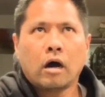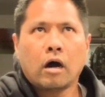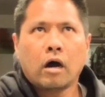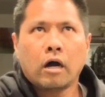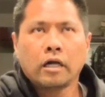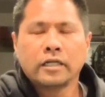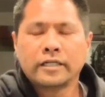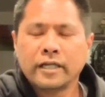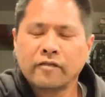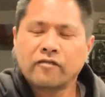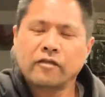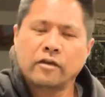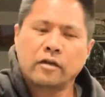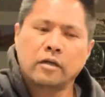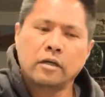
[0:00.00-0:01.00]
are a
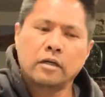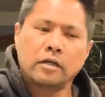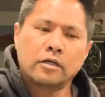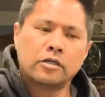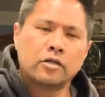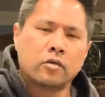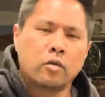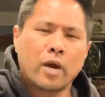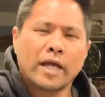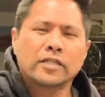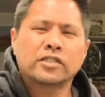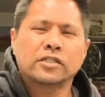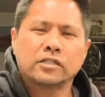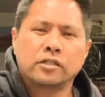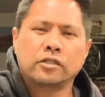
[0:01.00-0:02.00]
different
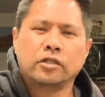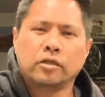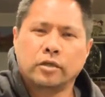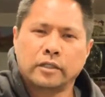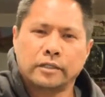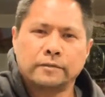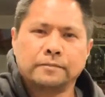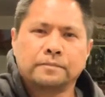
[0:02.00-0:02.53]
direction to do it.